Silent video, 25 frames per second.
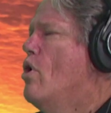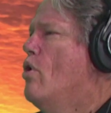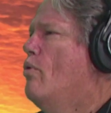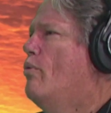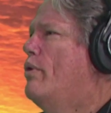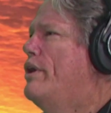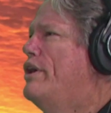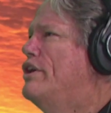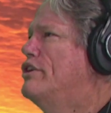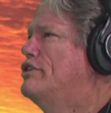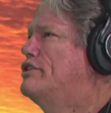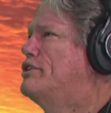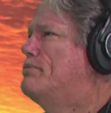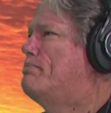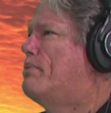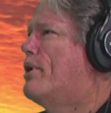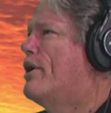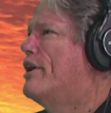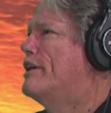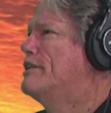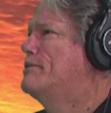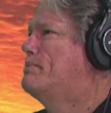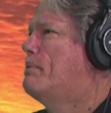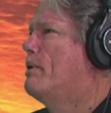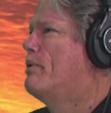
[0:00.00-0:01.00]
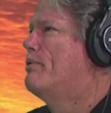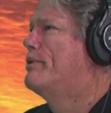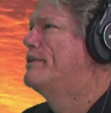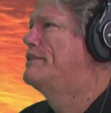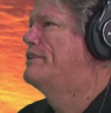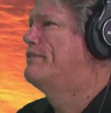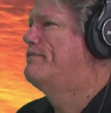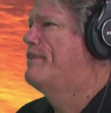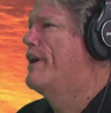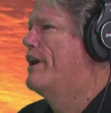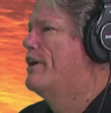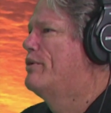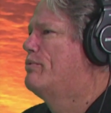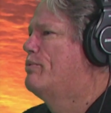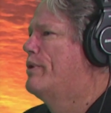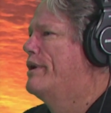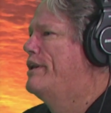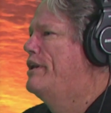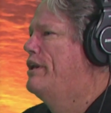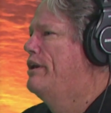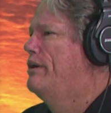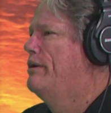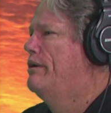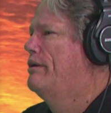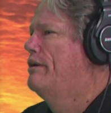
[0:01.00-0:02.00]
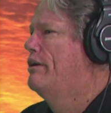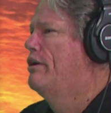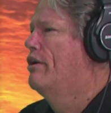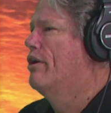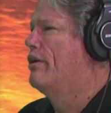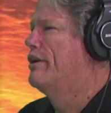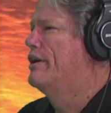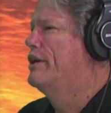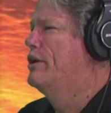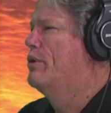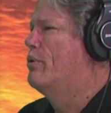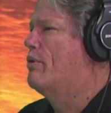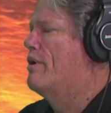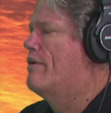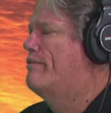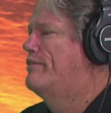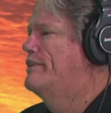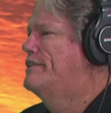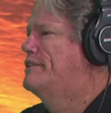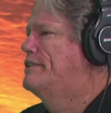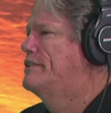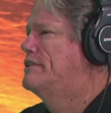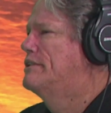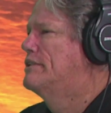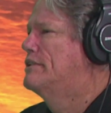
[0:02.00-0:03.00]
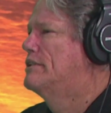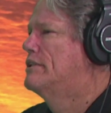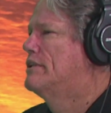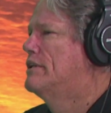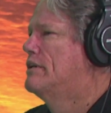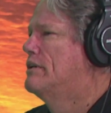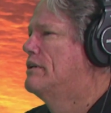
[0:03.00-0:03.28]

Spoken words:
Were you surprised by what you found when you got into office?